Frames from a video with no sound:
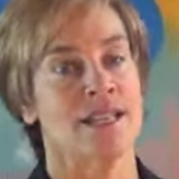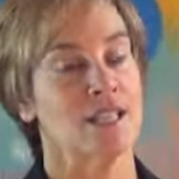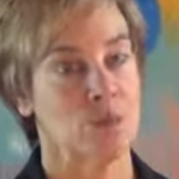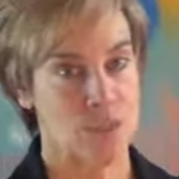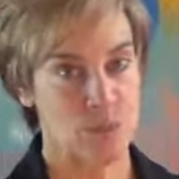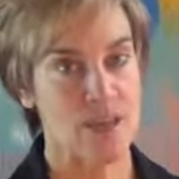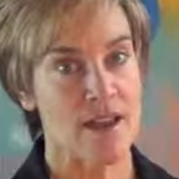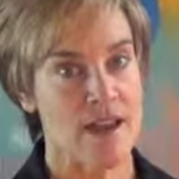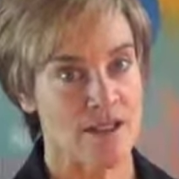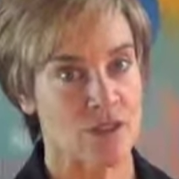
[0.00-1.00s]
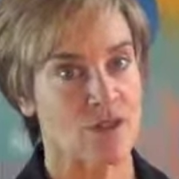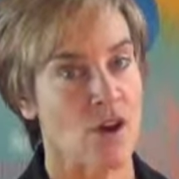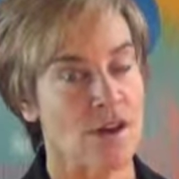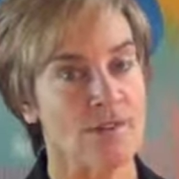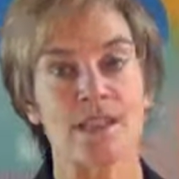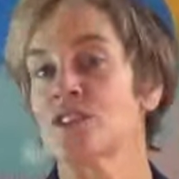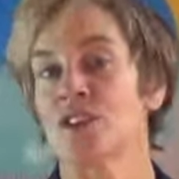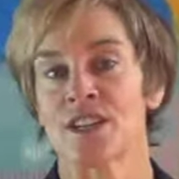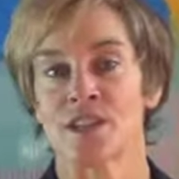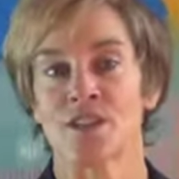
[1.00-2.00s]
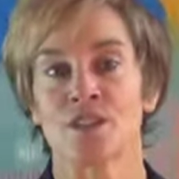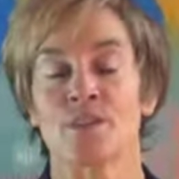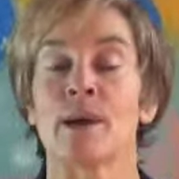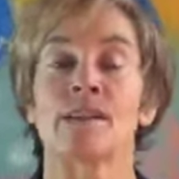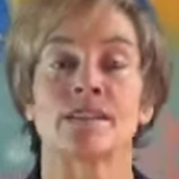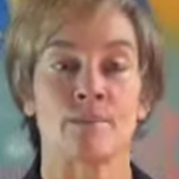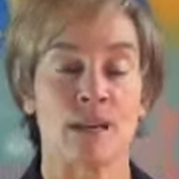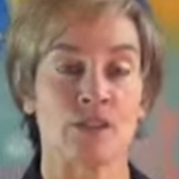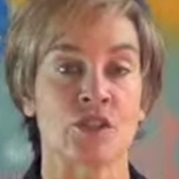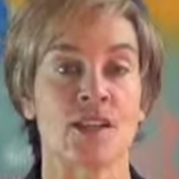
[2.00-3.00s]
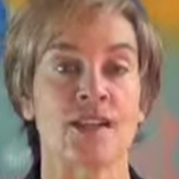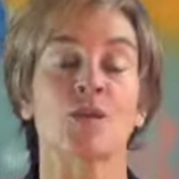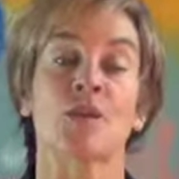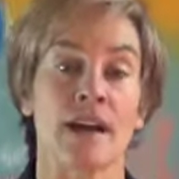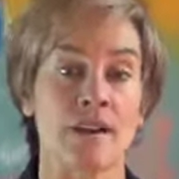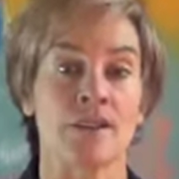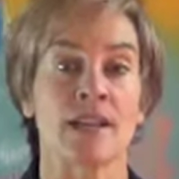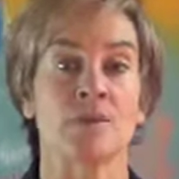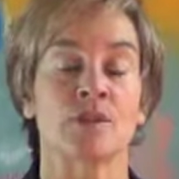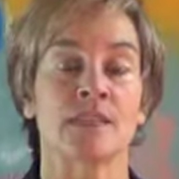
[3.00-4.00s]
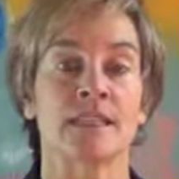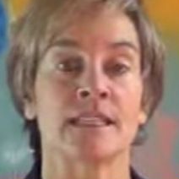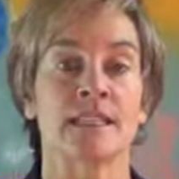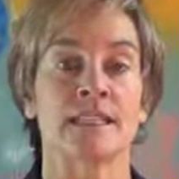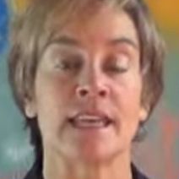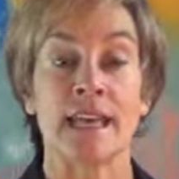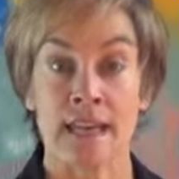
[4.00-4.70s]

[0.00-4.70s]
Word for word: So as we age, a lot of us are concerned about dementia or Alzheimer's disease